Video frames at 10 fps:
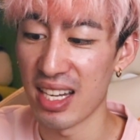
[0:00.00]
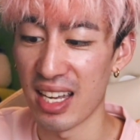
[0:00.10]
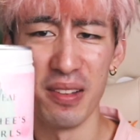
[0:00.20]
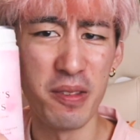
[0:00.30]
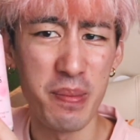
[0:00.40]
I
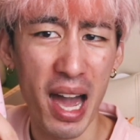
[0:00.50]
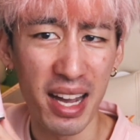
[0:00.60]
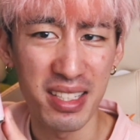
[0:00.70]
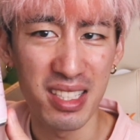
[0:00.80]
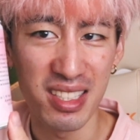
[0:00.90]
love the
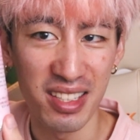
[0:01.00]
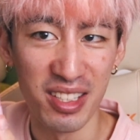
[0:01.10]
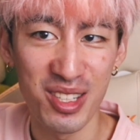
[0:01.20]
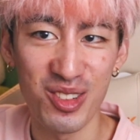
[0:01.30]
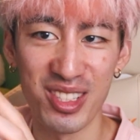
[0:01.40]
packaging on
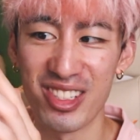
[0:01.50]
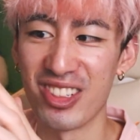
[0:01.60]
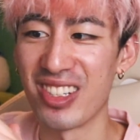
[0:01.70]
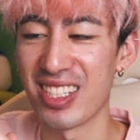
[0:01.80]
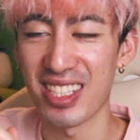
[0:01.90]
this one too,
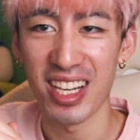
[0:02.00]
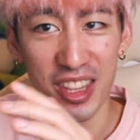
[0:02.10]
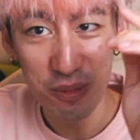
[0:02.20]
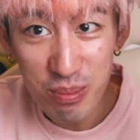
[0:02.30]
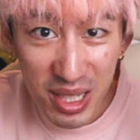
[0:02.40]
because it's got
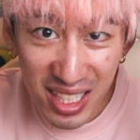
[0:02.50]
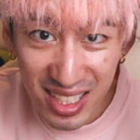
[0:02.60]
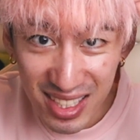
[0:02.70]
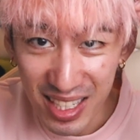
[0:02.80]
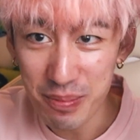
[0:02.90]
the pink,
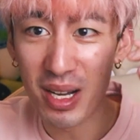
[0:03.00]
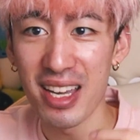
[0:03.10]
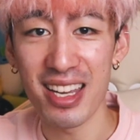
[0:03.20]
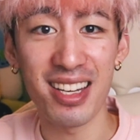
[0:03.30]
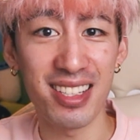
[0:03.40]
it's like my
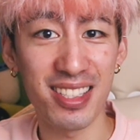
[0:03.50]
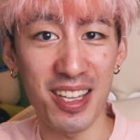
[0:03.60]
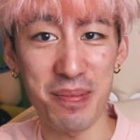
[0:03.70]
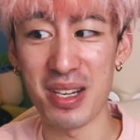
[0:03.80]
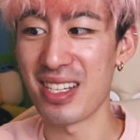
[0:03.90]
hair, it's
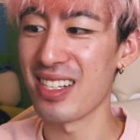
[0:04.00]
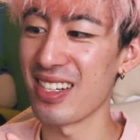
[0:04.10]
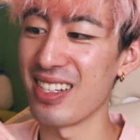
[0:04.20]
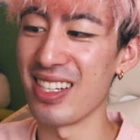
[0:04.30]
like my shirt.